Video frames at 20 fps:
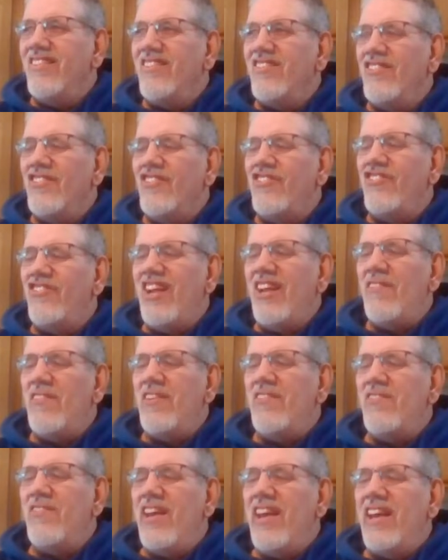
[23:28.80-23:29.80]
those
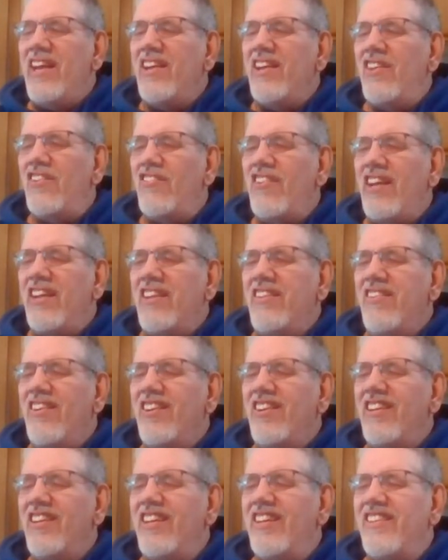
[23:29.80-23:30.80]
Chevy Vegas, I
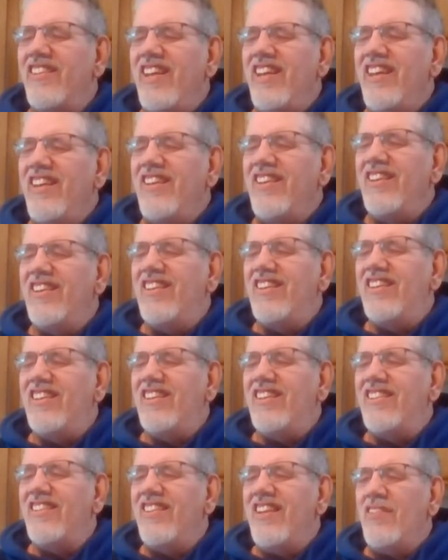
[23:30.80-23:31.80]
tell you,
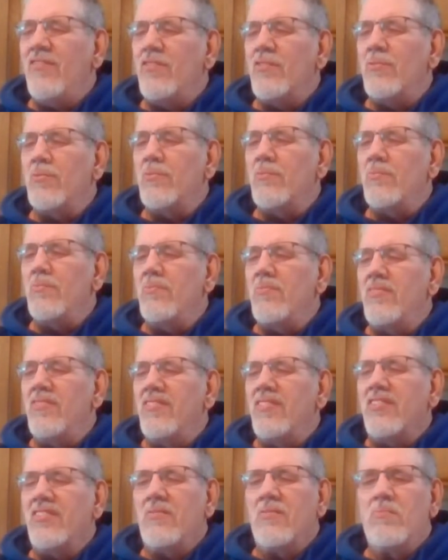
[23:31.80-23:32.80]
they were
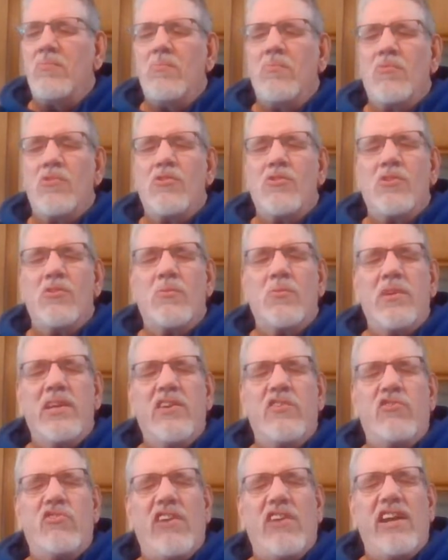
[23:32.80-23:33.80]
more
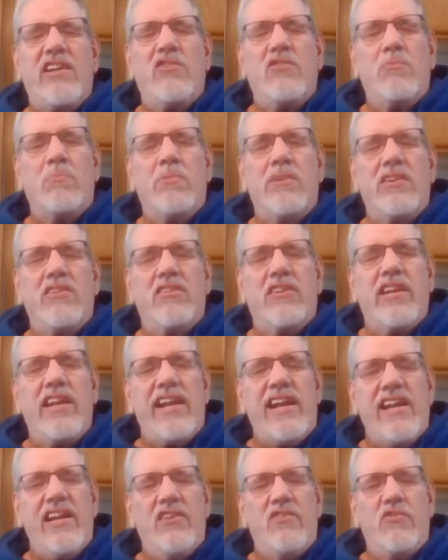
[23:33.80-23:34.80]
recycled beer
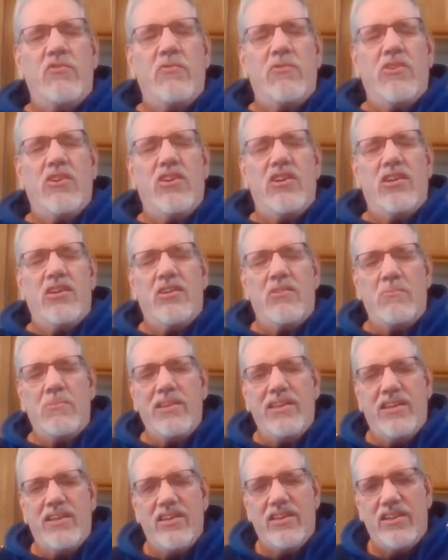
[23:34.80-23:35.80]
cans
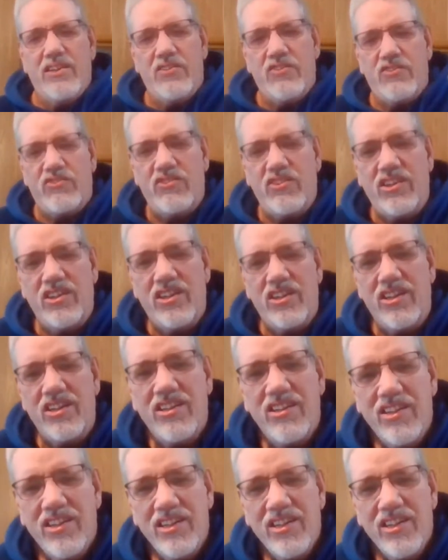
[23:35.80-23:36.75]
because those